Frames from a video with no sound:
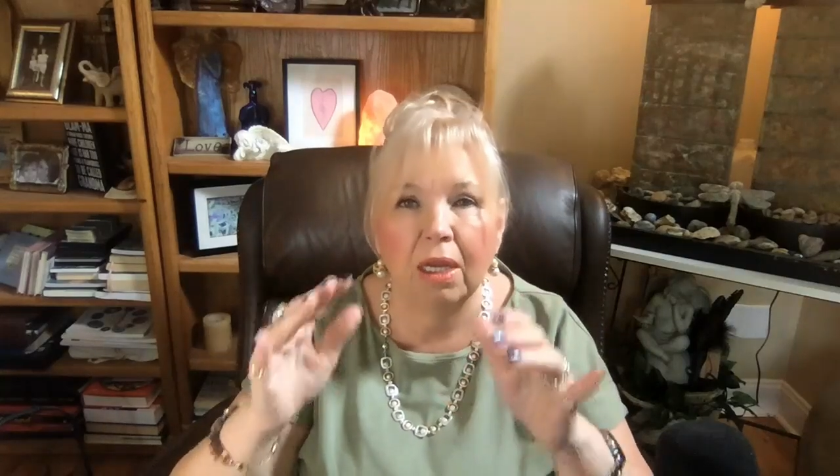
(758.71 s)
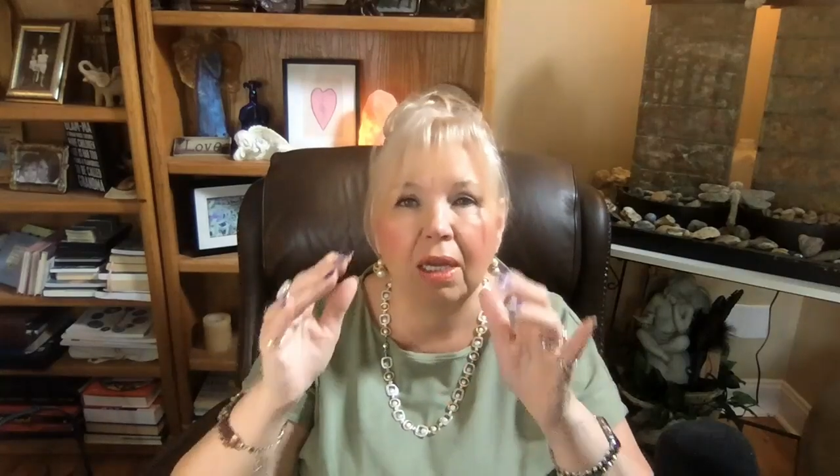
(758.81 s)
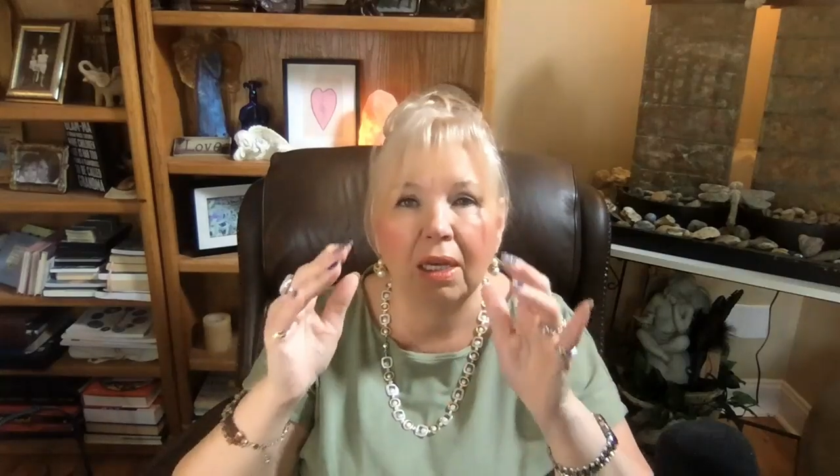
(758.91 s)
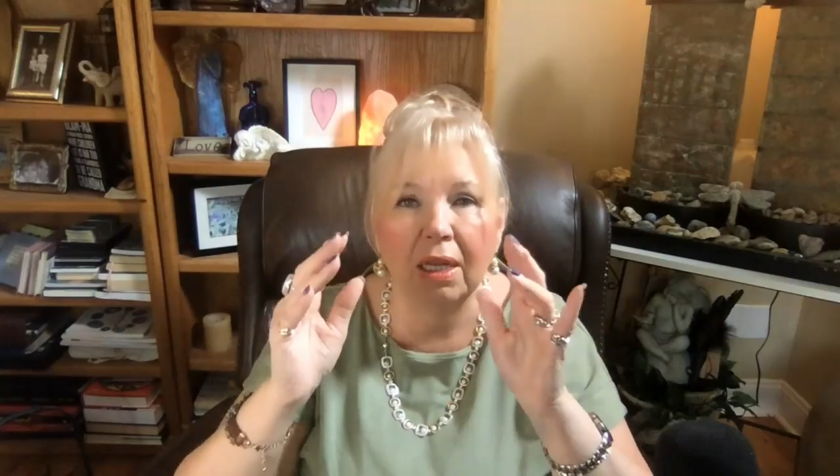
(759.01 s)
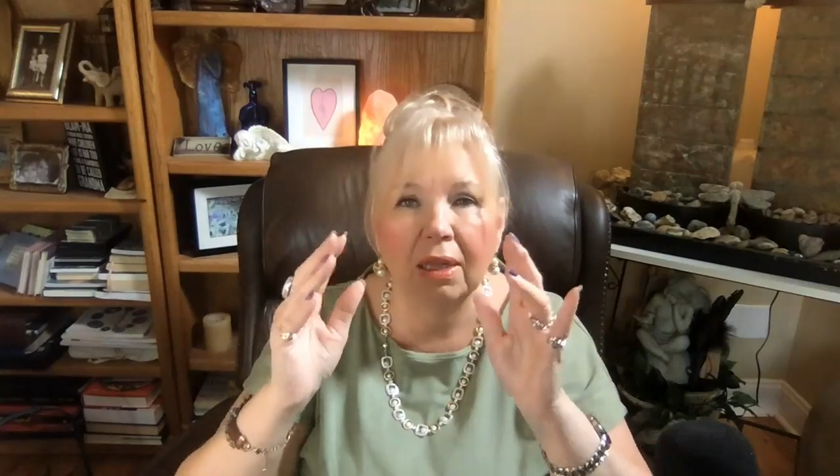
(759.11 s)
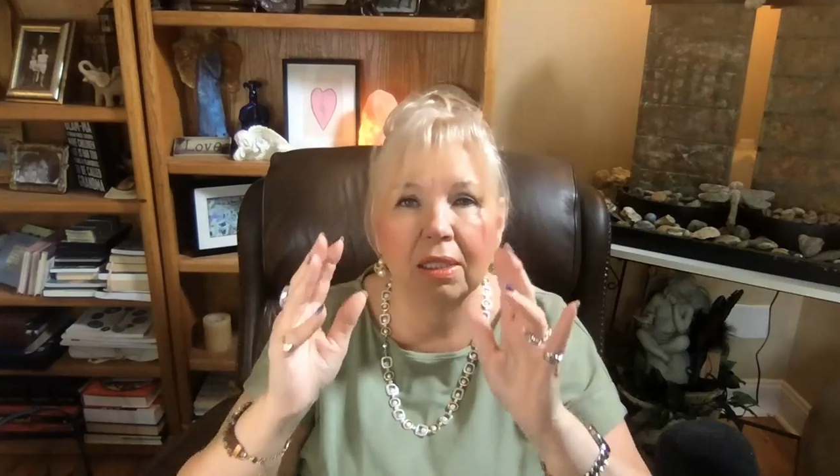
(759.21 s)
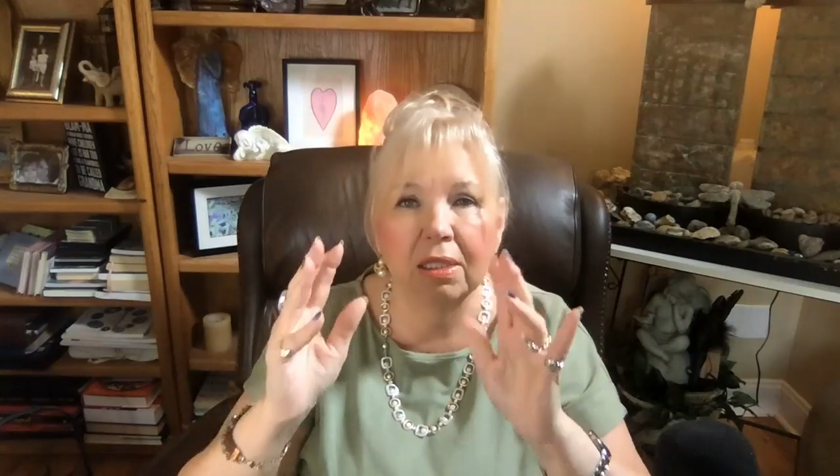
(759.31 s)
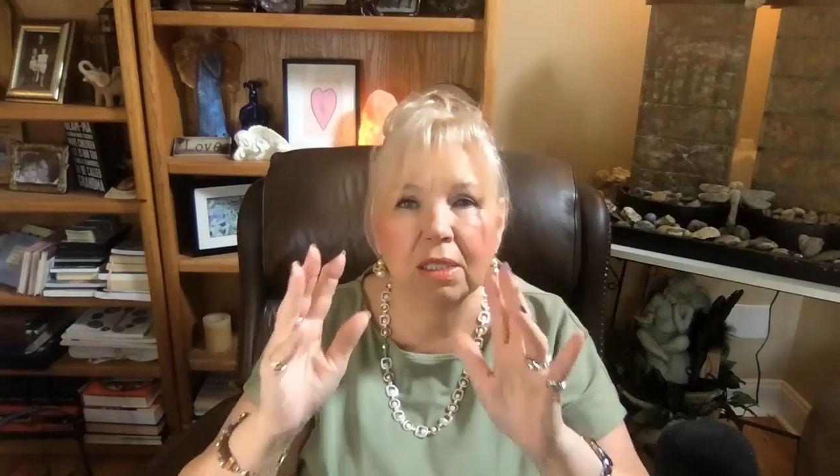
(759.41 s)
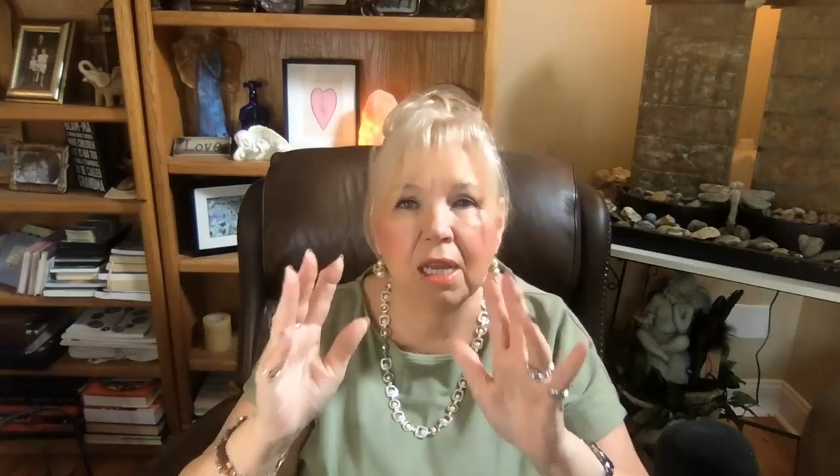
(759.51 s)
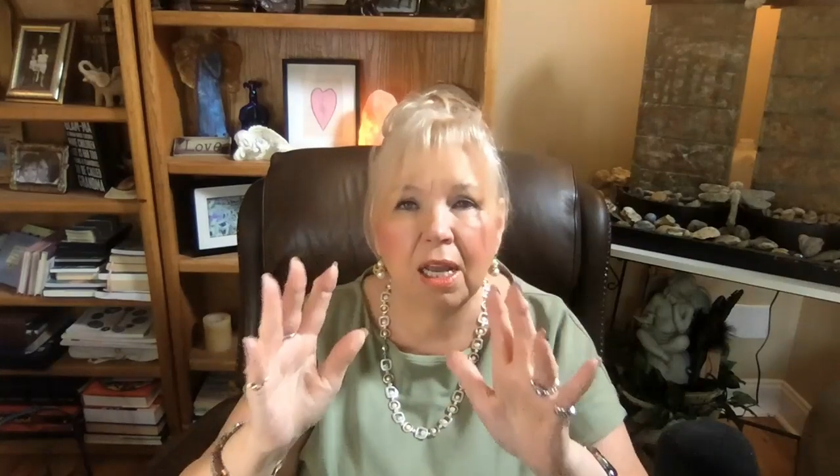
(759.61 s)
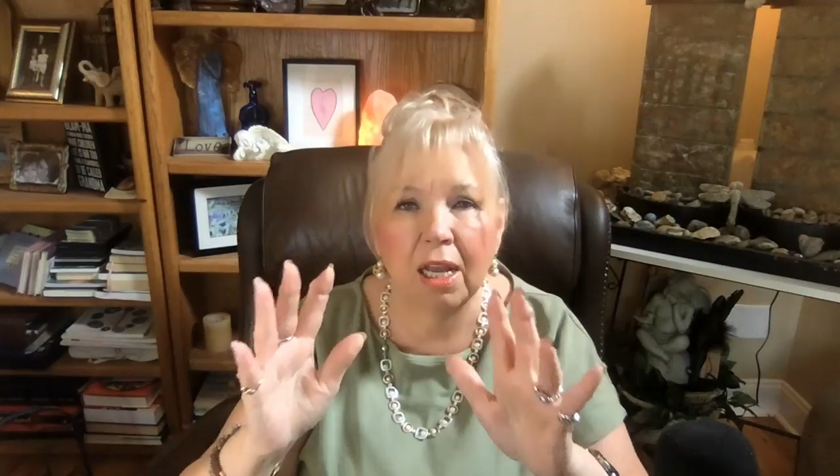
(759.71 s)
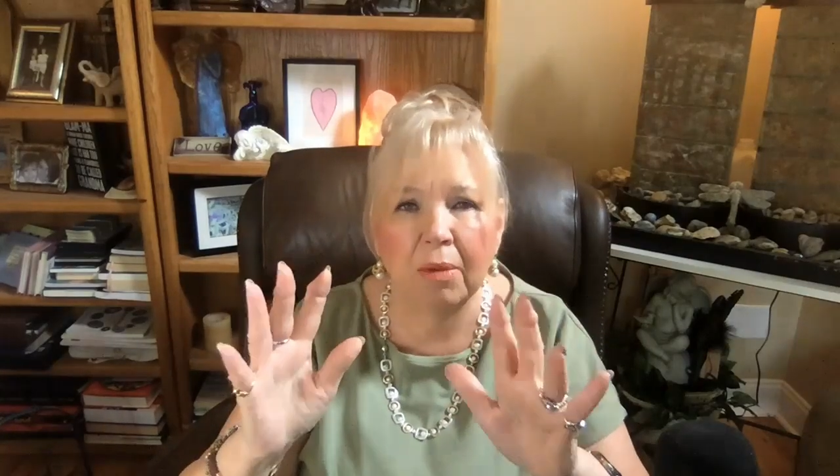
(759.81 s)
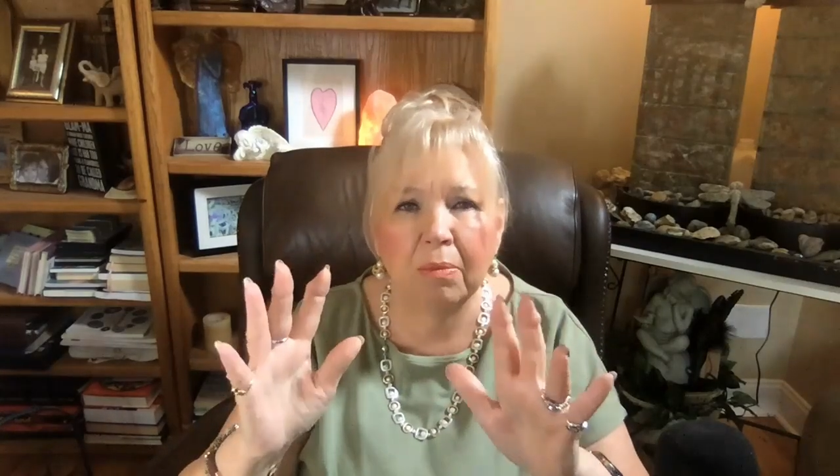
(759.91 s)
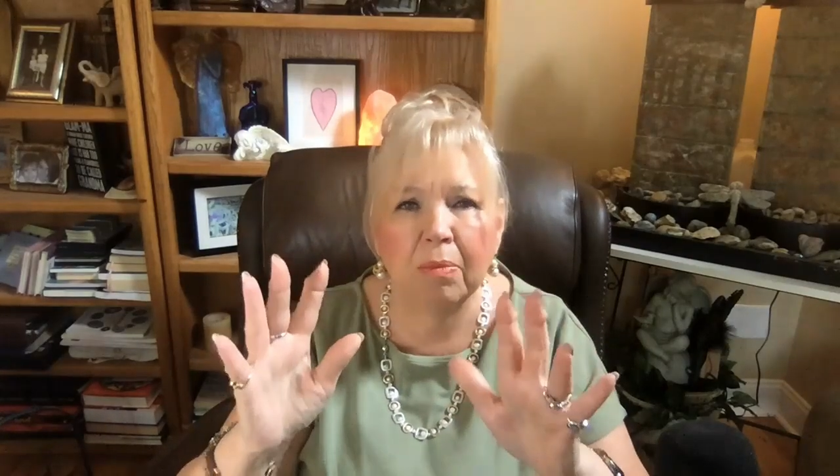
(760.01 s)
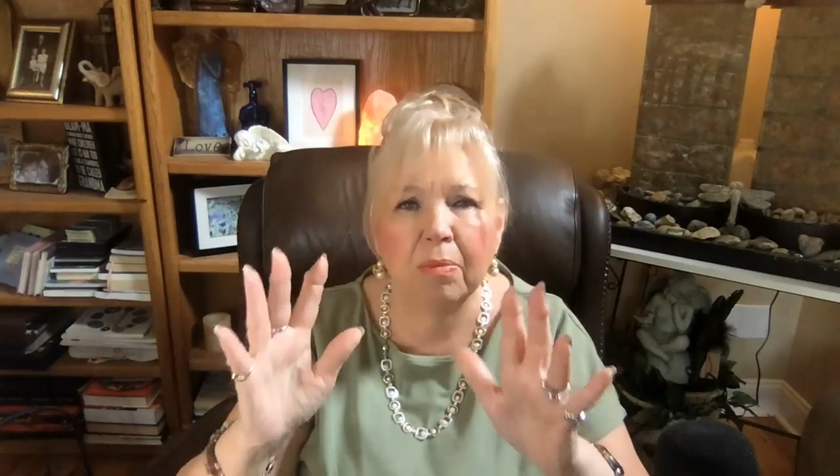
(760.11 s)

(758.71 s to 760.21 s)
And at this time,